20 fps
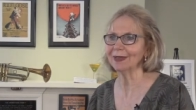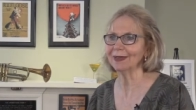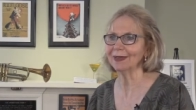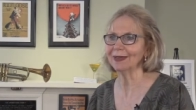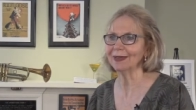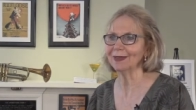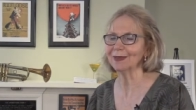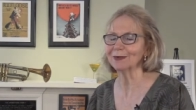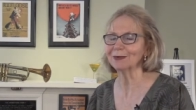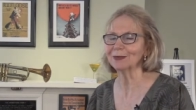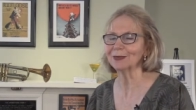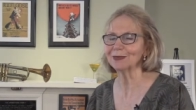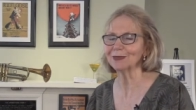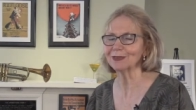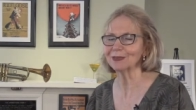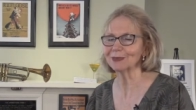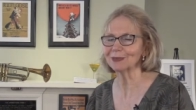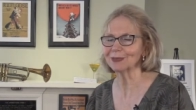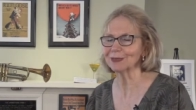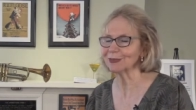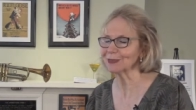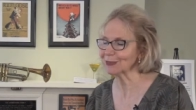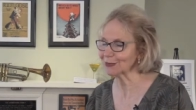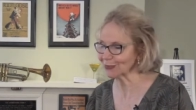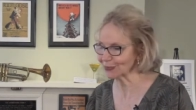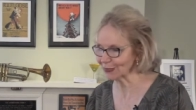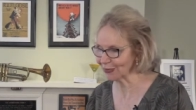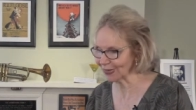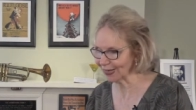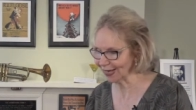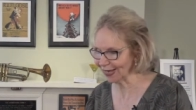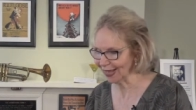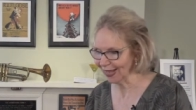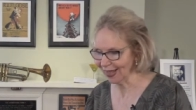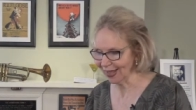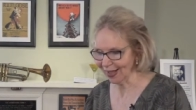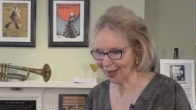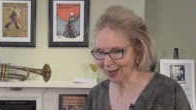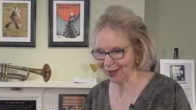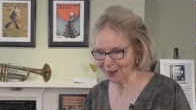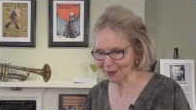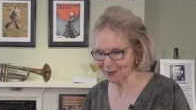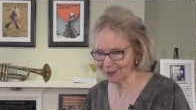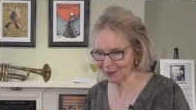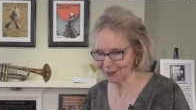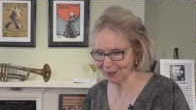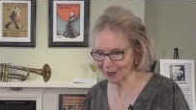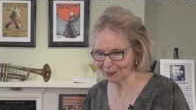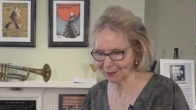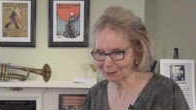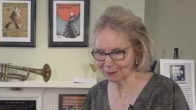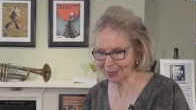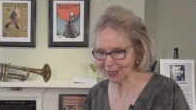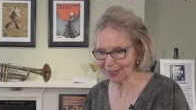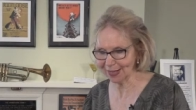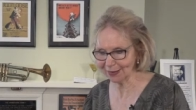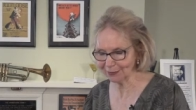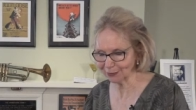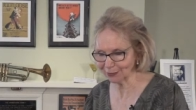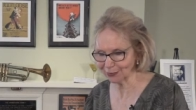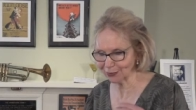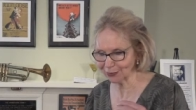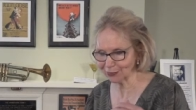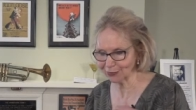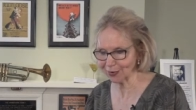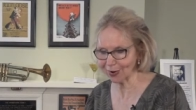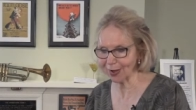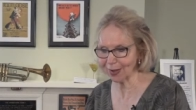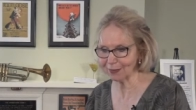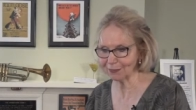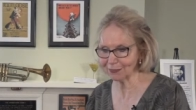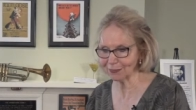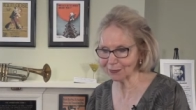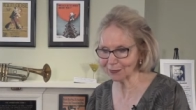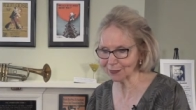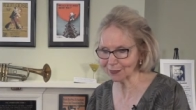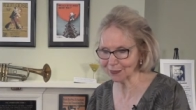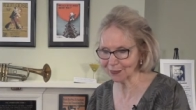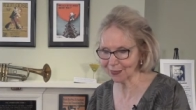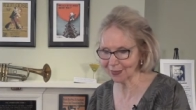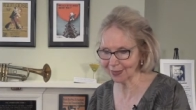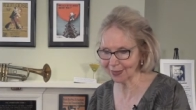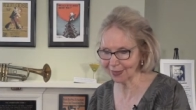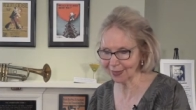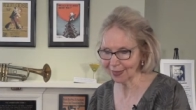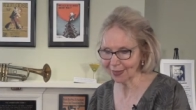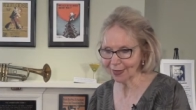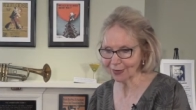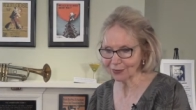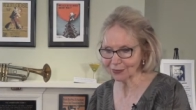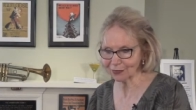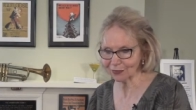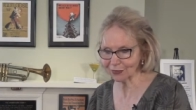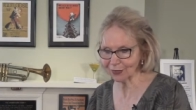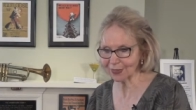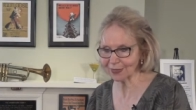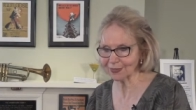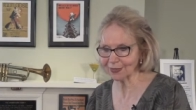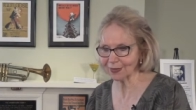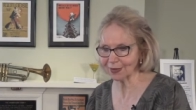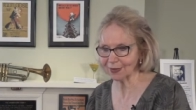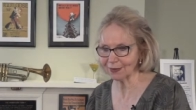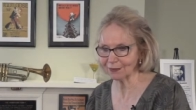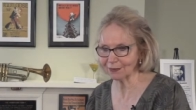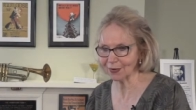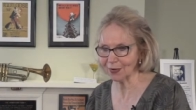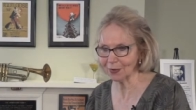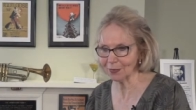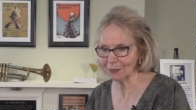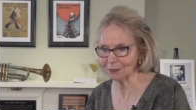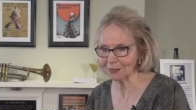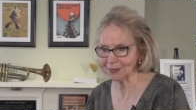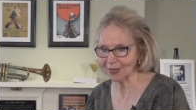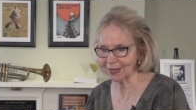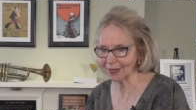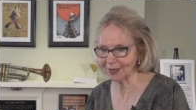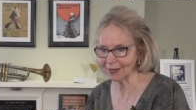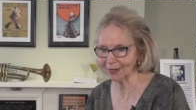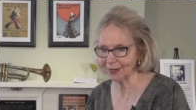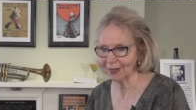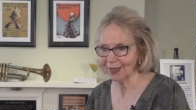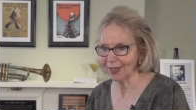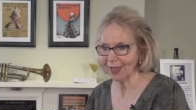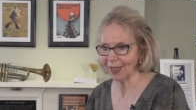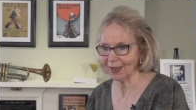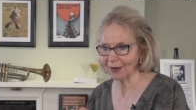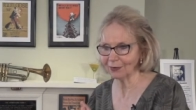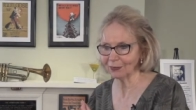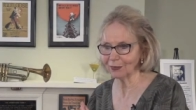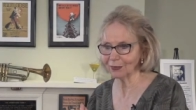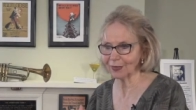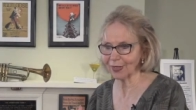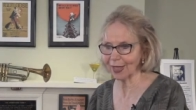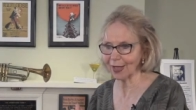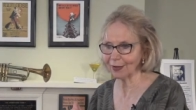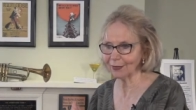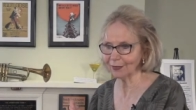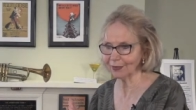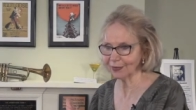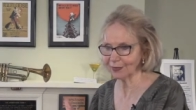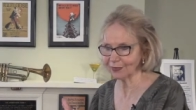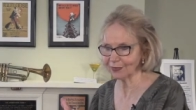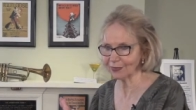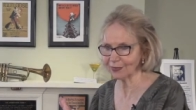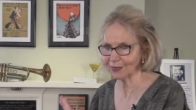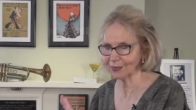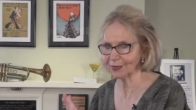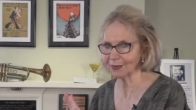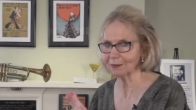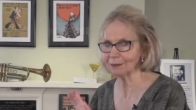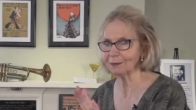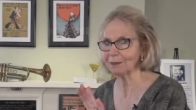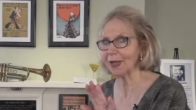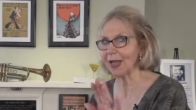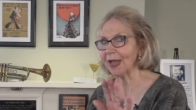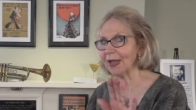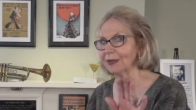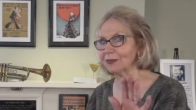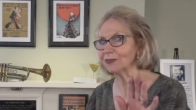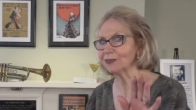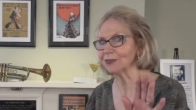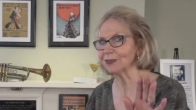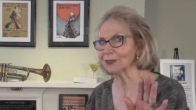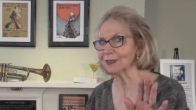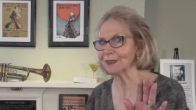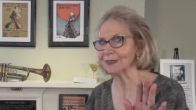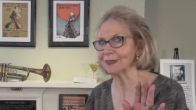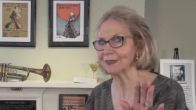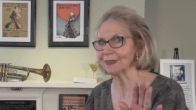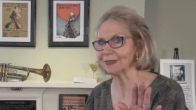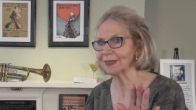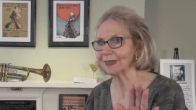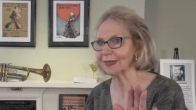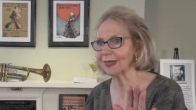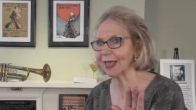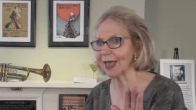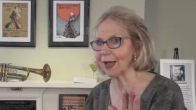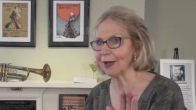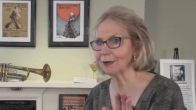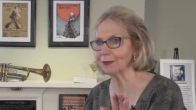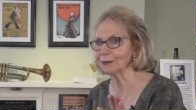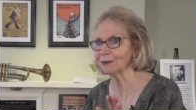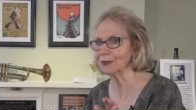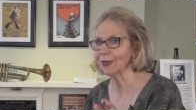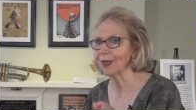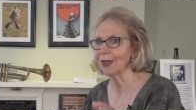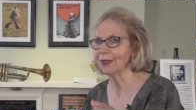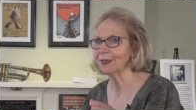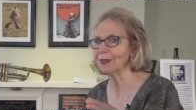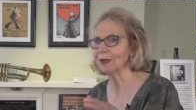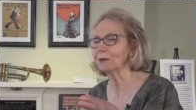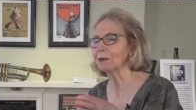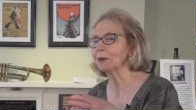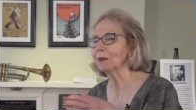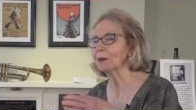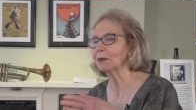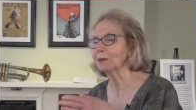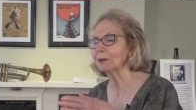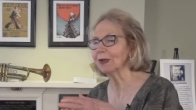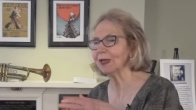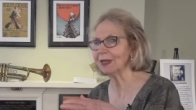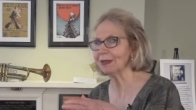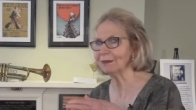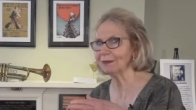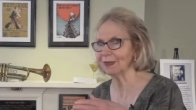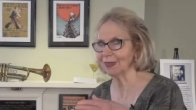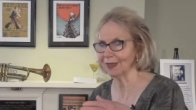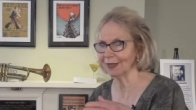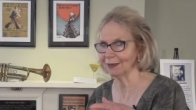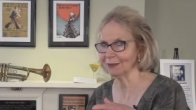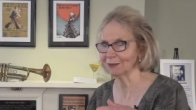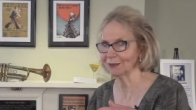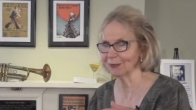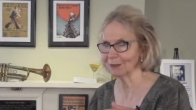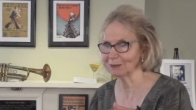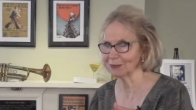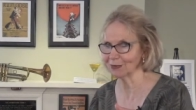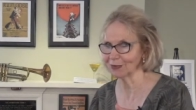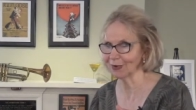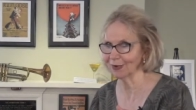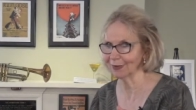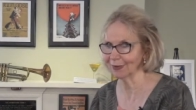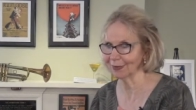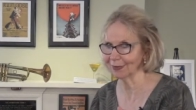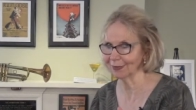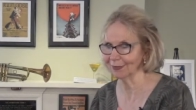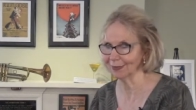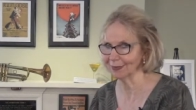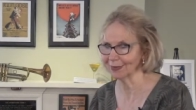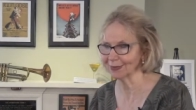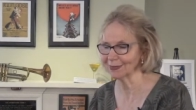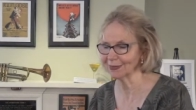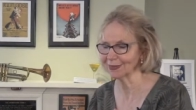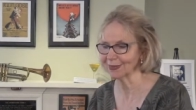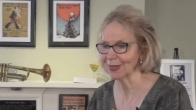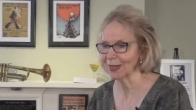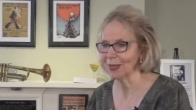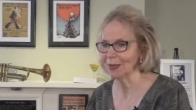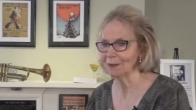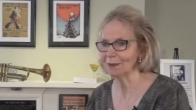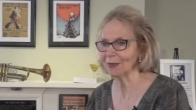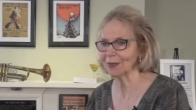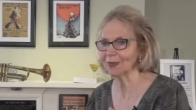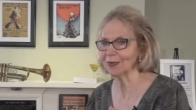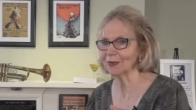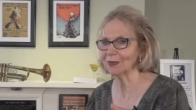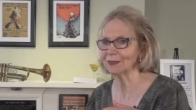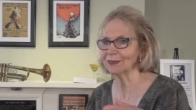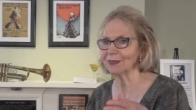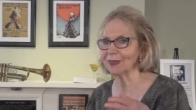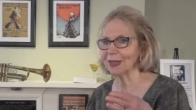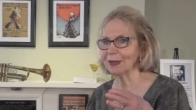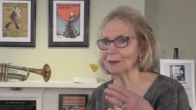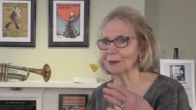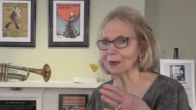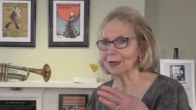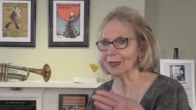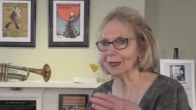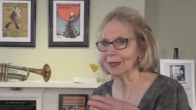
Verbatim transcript: And there was, there was a story of being able to drive through the streets of Holmdel and look out onto the pastures and see cows girls that were weaving from drunkenness because they were